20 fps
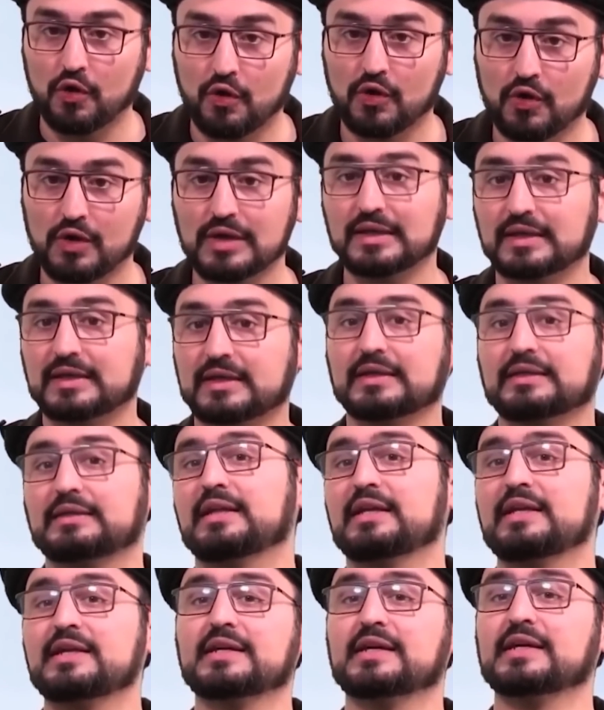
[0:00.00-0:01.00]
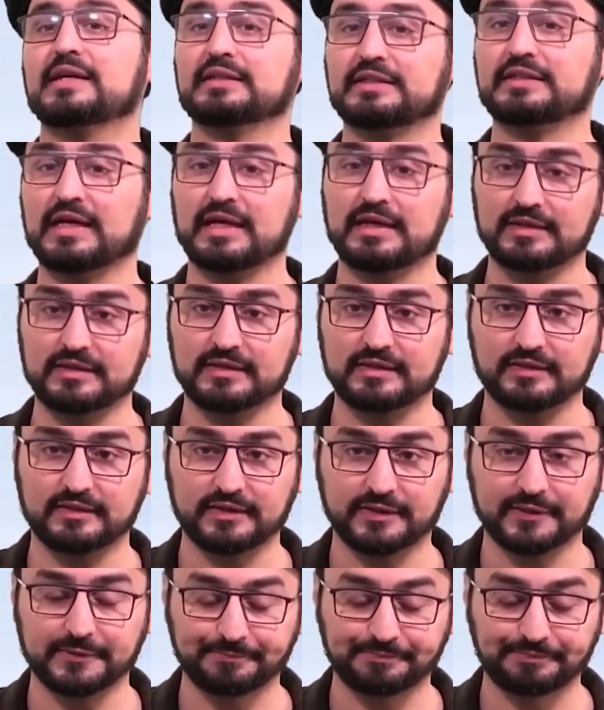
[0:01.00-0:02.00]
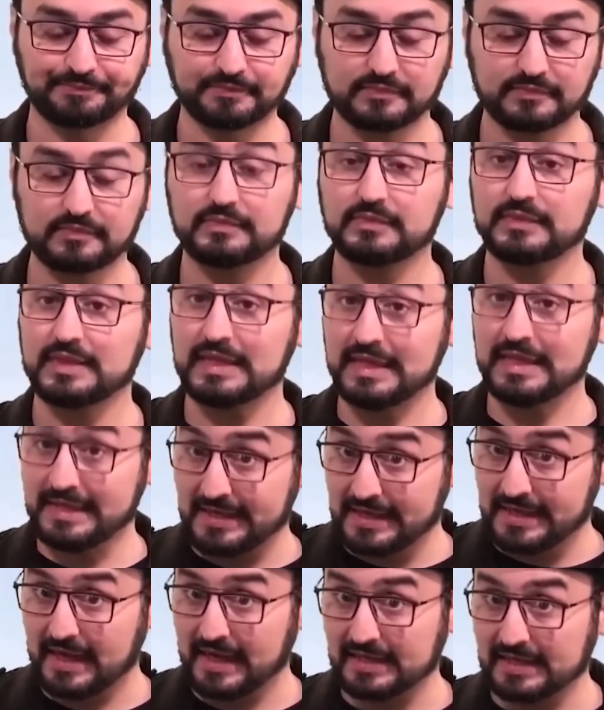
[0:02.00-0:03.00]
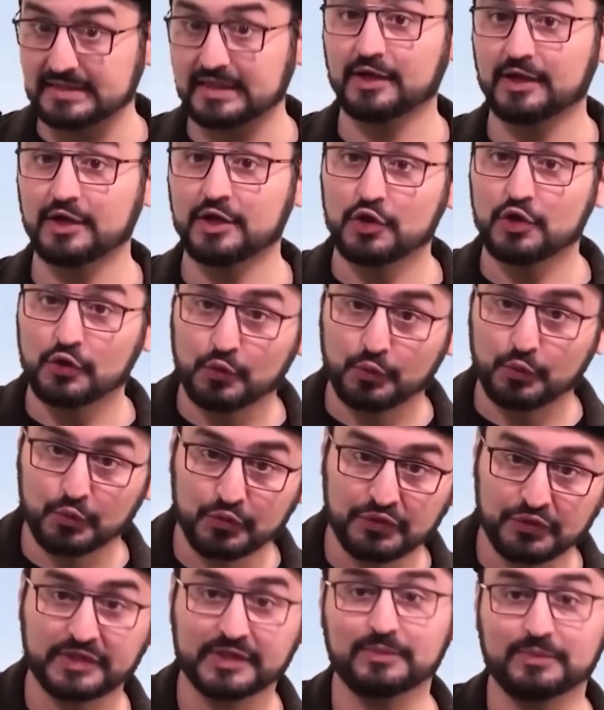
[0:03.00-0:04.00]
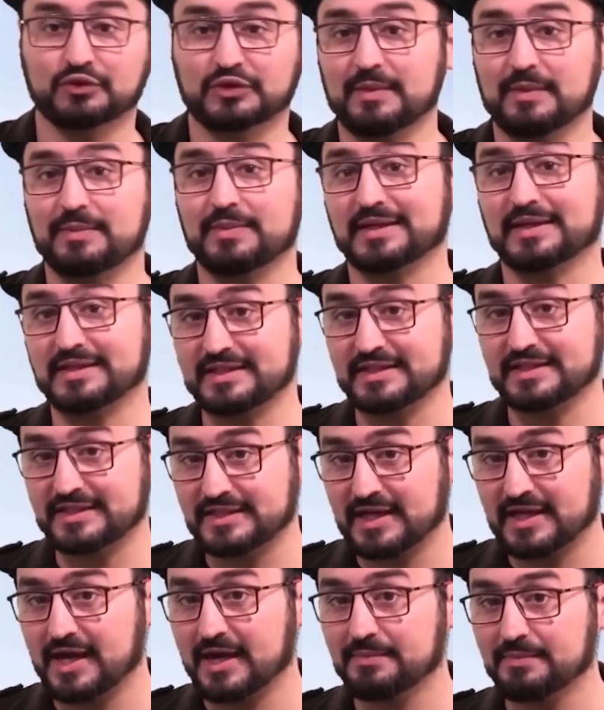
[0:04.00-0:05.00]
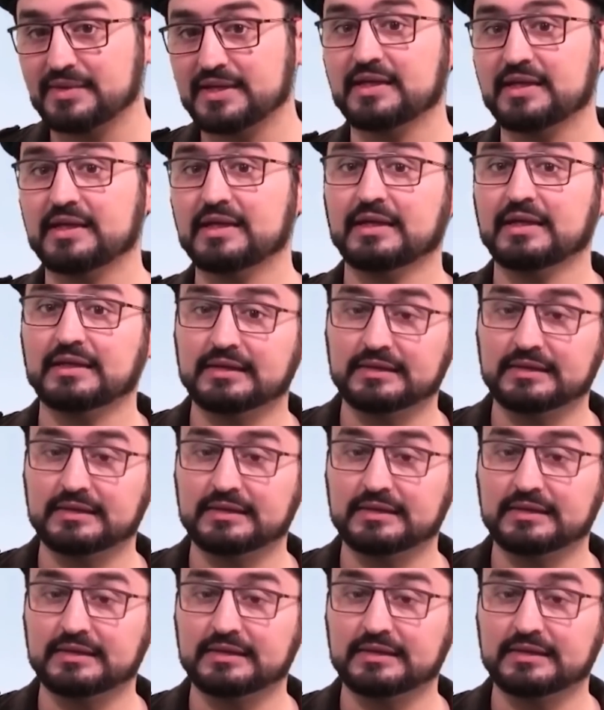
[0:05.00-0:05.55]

apply the principle of all to reduce all shares equally. So the mother's share is reduced